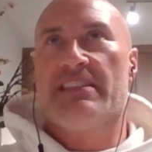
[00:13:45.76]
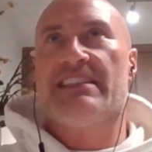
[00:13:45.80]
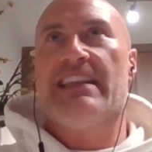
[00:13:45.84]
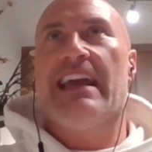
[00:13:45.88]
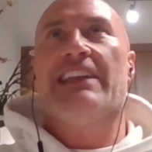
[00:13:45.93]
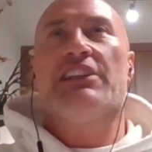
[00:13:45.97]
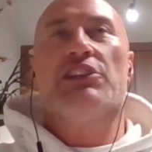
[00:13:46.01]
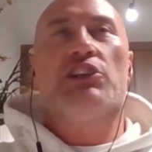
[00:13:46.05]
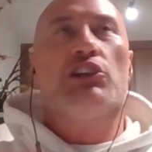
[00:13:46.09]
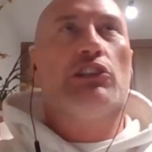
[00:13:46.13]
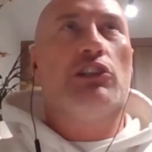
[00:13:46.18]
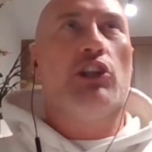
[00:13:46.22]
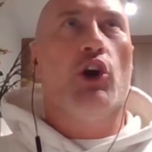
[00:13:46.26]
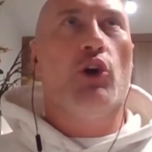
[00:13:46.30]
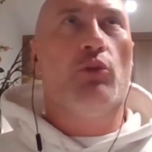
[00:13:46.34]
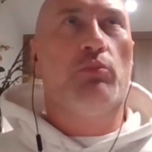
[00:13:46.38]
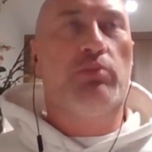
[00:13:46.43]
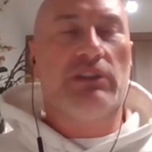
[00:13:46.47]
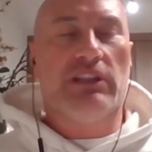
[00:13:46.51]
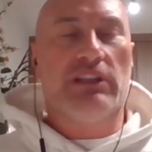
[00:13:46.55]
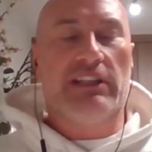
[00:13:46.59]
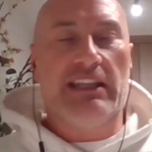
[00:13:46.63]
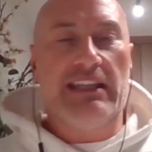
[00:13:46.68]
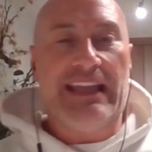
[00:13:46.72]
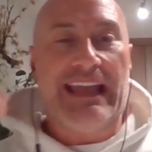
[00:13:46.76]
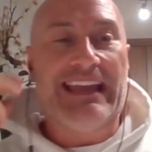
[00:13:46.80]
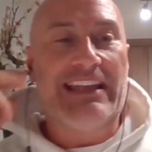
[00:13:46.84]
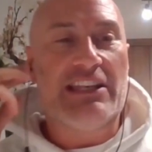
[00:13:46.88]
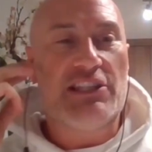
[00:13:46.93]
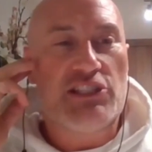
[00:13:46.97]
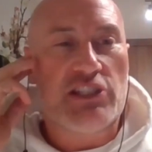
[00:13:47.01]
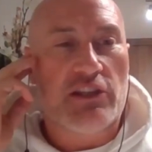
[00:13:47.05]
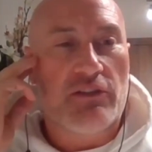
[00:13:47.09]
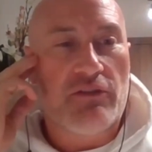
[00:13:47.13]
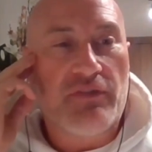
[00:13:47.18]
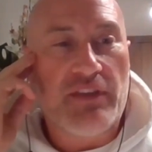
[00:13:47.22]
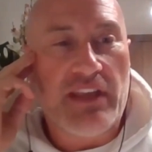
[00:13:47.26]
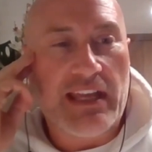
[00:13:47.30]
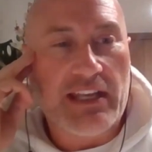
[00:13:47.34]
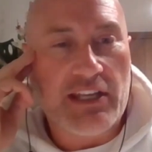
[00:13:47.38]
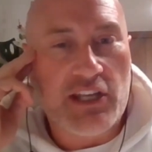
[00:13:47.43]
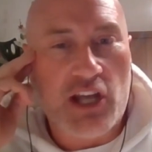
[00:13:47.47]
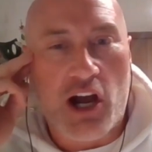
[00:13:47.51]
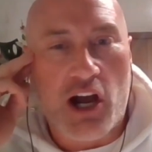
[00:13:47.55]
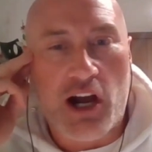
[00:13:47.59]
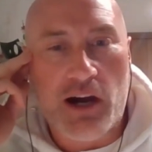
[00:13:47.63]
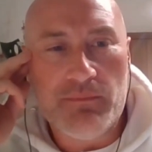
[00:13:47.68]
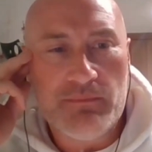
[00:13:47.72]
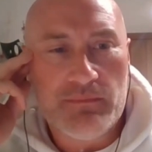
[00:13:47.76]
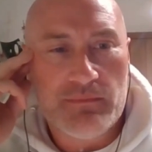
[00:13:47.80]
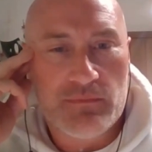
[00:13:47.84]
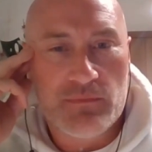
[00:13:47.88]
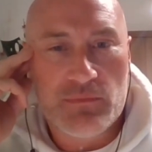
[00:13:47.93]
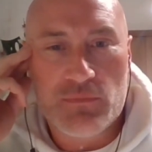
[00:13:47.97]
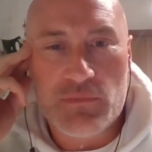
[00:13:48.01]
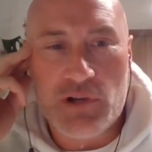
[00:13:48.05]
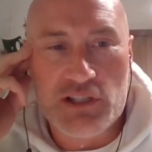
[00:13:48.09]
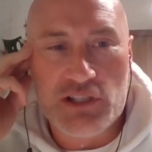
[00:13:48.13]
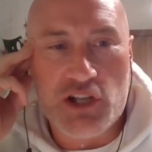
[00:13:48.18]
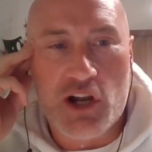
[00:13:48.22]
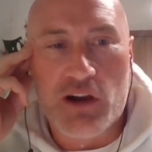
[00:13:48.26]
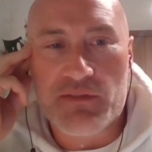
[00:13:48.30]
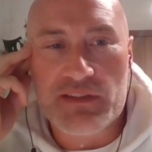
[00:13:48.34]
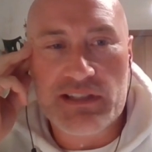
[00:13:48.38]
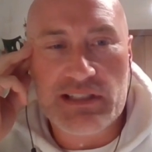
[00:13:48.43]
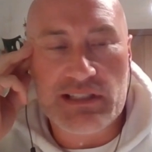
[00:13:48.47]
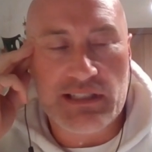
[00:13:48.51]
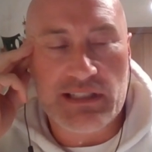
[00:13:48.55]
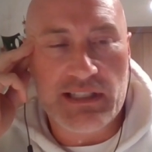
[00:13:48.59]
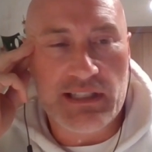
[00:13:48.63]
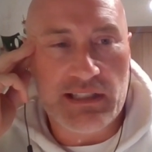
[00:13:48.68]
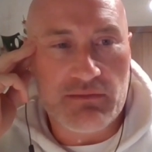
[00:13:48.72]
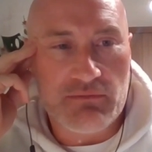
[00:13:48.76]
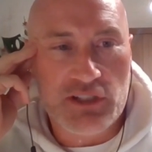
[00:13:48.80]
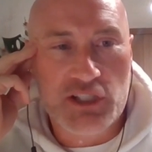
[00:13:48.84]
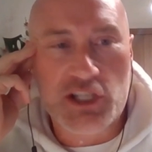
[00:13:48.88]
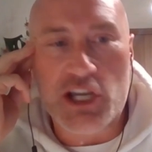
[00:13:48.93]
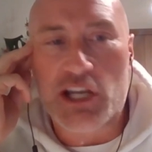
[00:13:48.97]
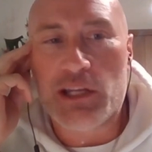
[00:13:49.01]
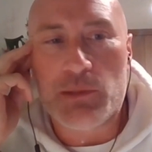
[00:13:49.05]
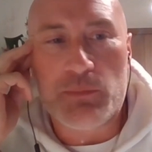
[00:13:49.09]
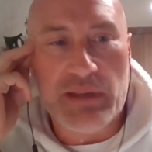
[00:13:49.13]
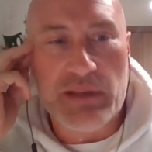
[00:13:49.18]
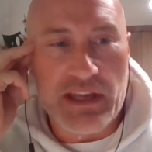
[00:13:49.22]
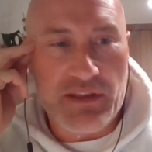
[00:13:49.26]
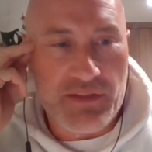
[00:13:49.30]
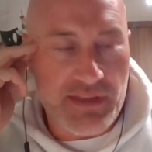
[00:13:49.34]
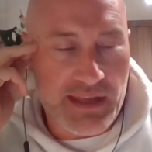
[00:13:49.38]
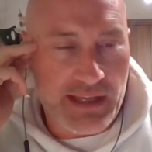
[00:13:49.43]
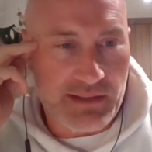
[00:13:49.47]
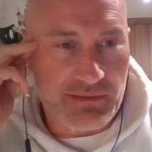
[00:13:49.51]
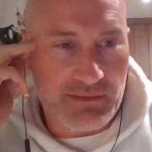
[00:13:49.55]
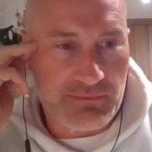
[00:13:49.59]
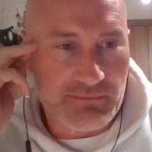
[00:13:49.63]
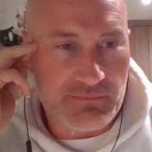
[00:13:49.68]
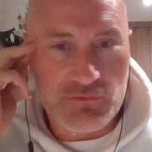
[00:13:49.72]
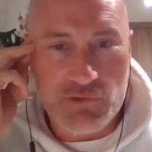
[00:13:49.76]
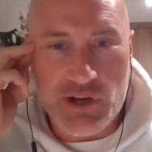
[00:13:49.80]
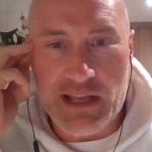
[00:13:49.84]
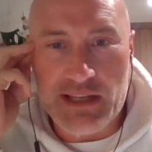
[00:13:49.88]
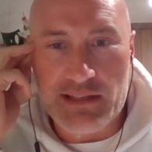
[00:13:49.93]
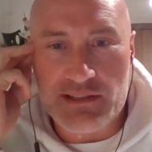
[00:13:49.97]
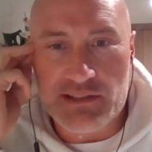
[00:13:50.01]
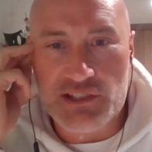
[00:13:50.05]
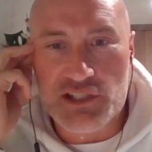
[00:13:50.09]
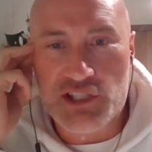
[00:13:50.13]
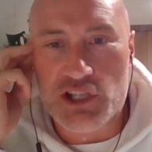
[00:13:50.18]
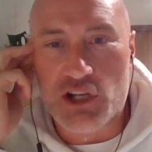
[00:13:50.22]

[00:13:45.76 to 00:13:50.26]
send globally into Vietnam is obviously going to be a thing, right?